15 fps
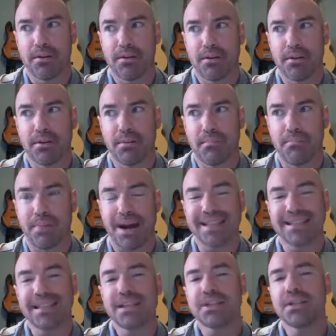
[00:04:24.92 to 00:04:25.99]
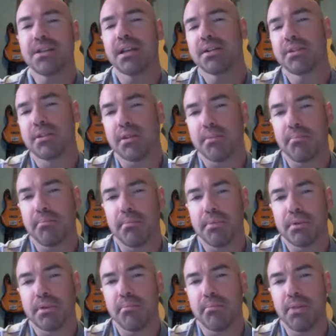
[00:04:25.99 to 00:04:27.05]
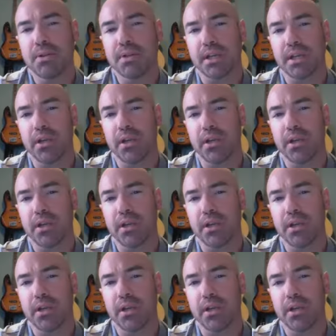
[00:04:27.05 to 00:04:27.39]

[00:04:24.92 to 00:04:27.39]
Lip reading: by listening to the music,